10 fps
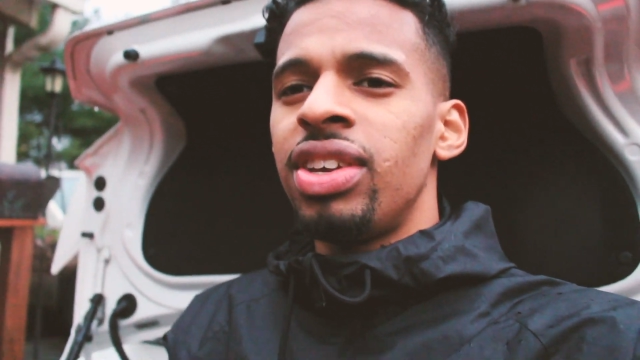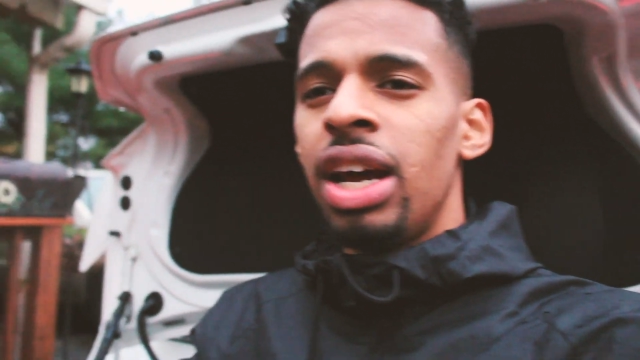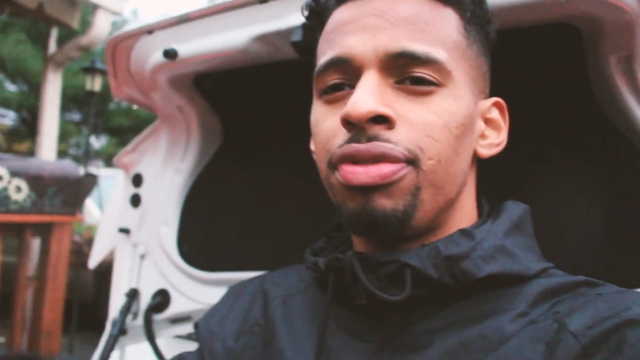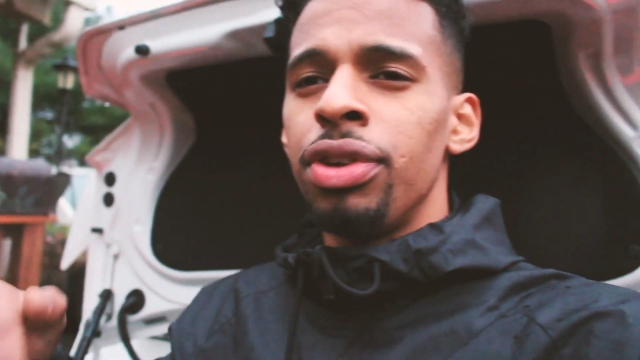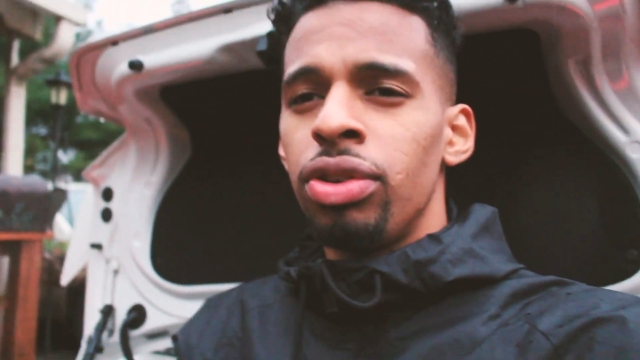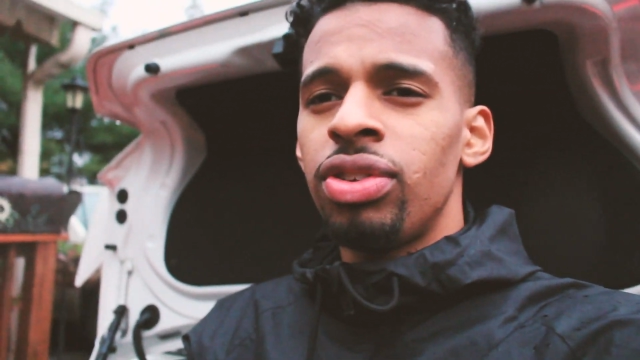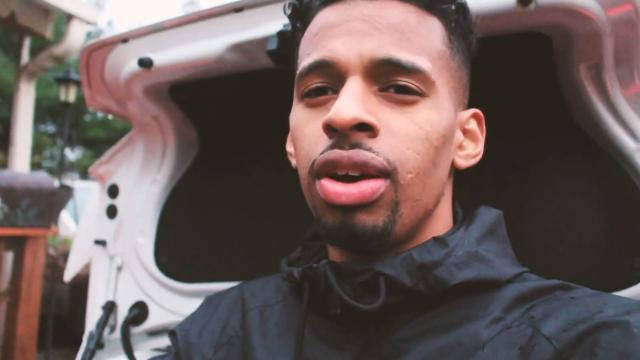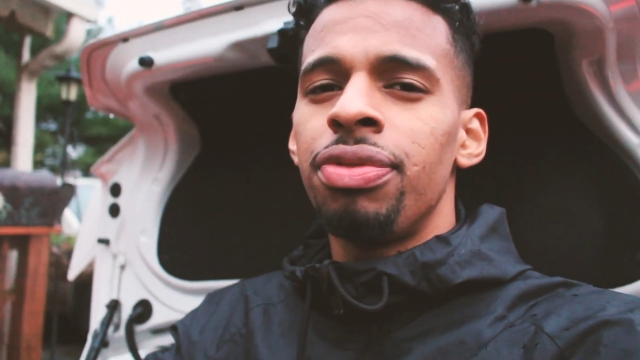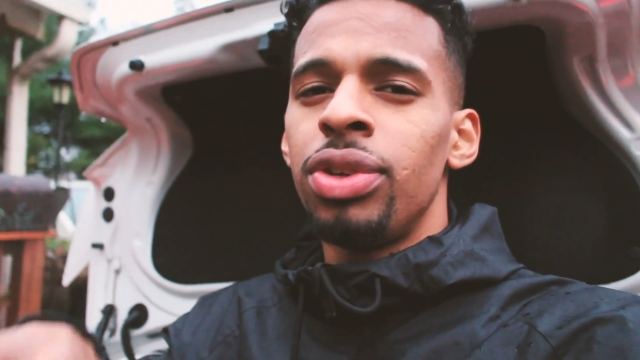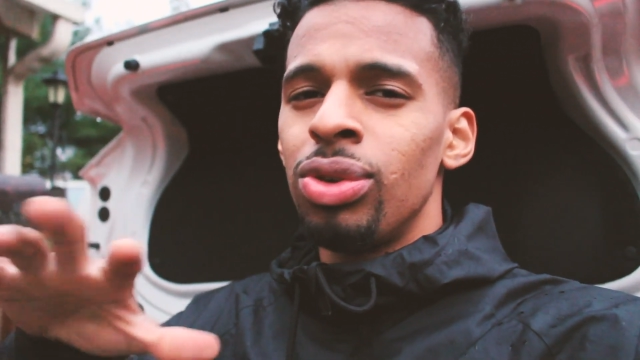it out for
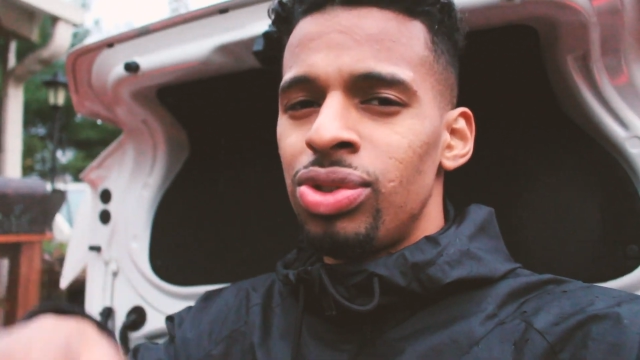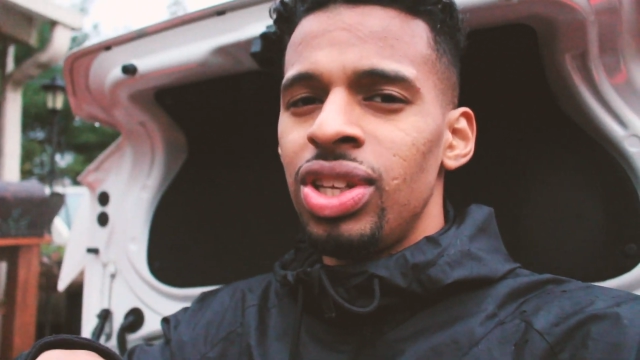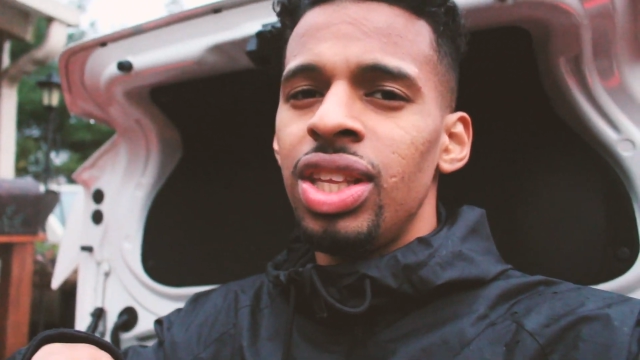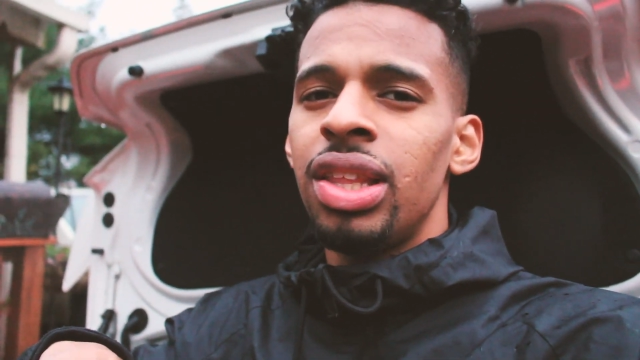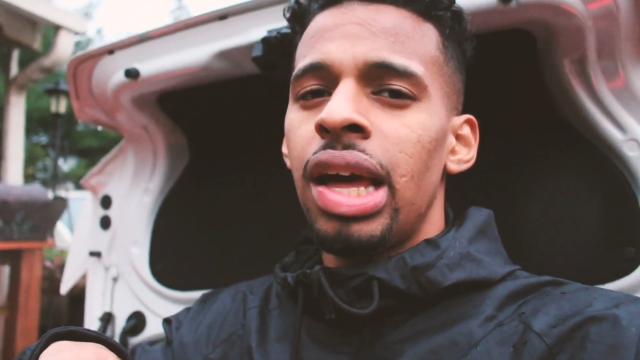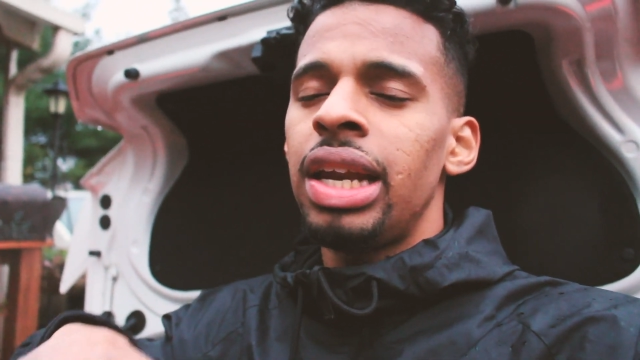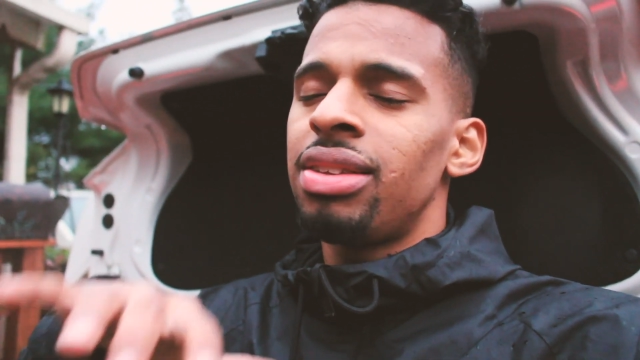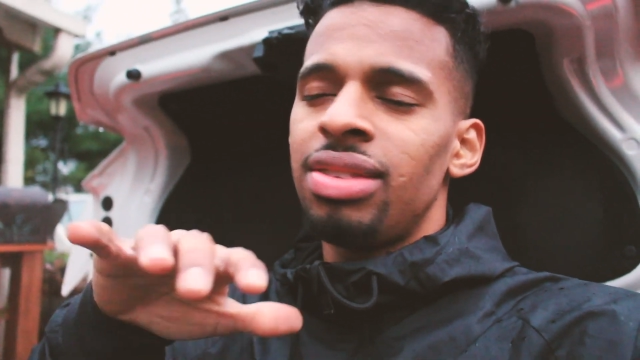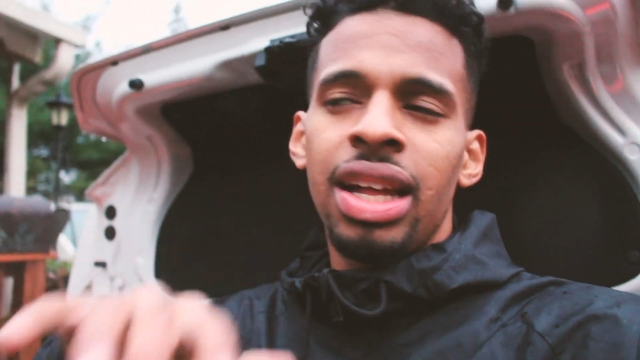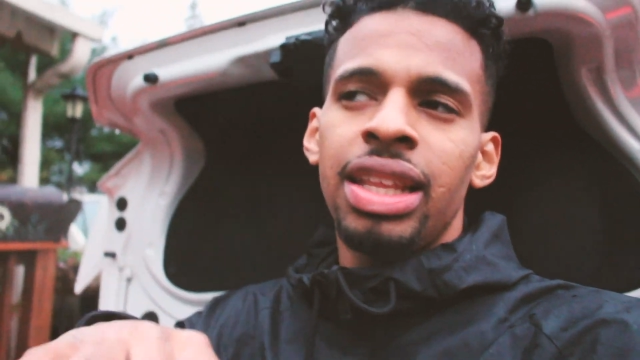yourself, you'll see that
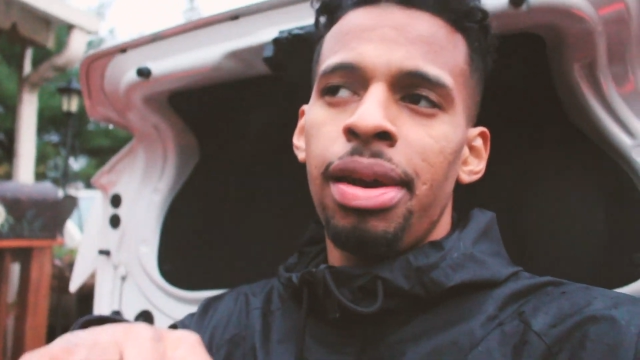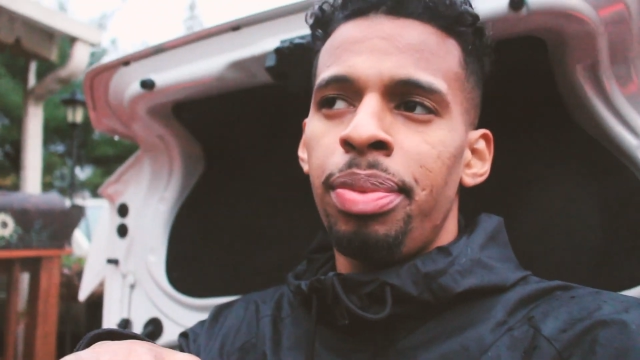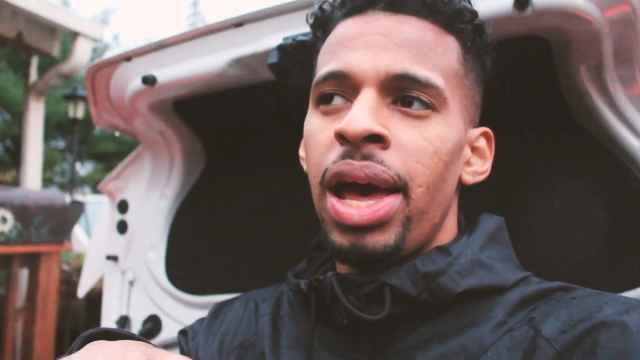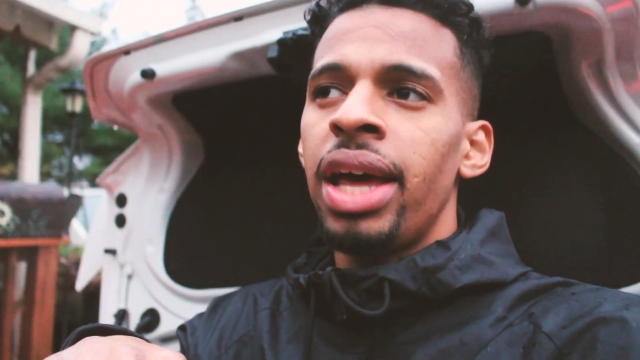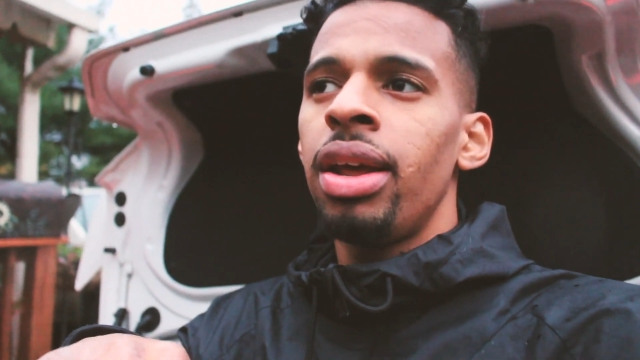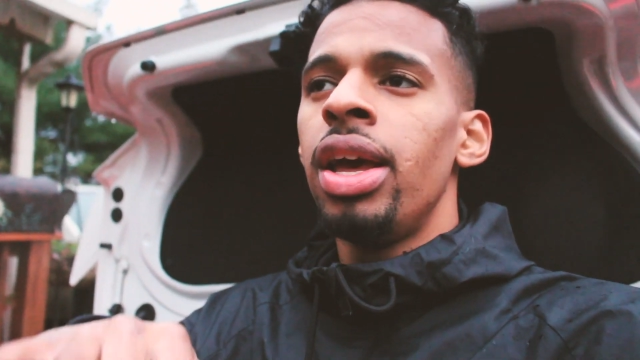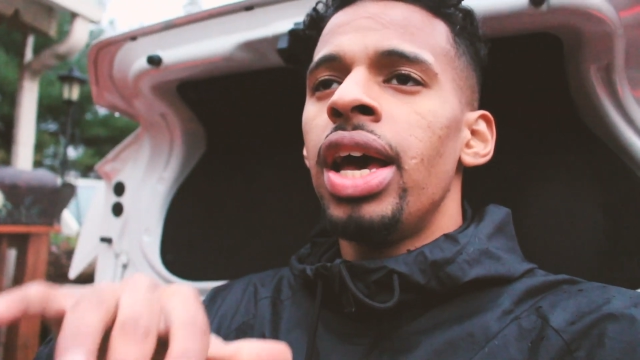it's not that bad.